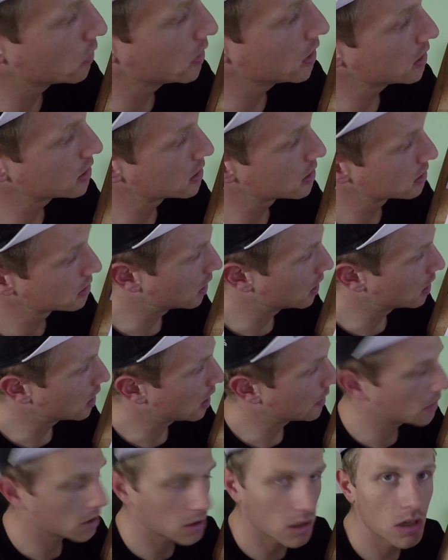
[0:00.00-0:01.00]
weeks.
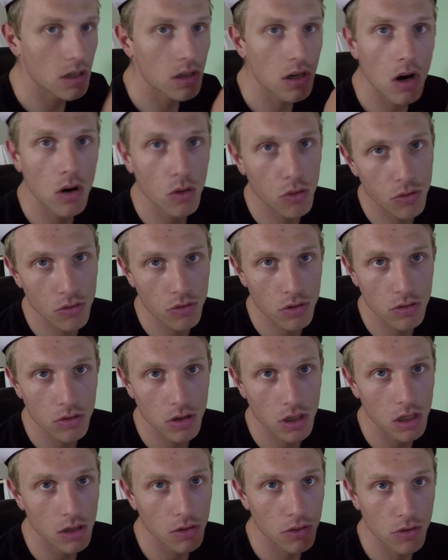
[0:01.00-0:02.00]
I'm not gonna go
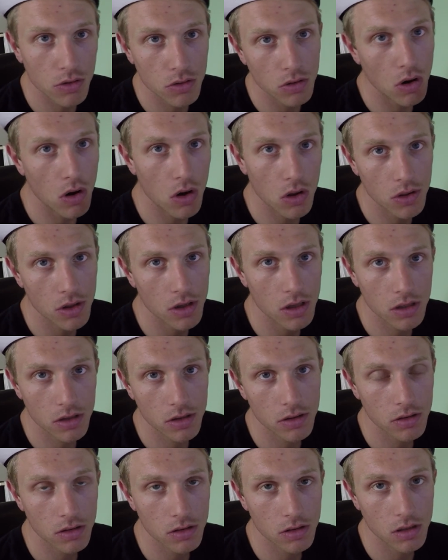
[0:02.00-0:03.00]
through all
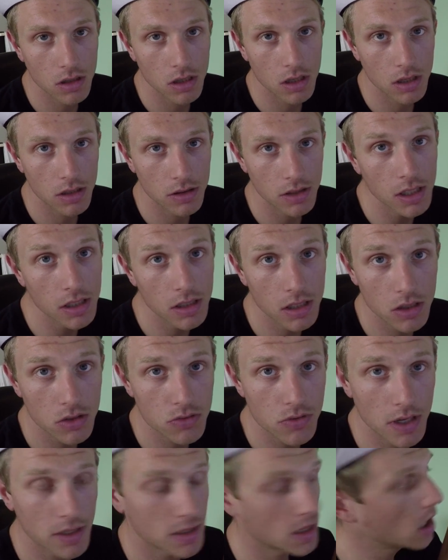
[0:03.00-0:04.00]
the
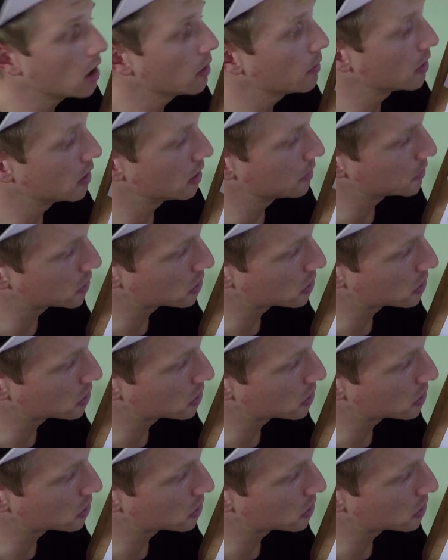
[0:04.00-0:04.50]
details right now, but I'm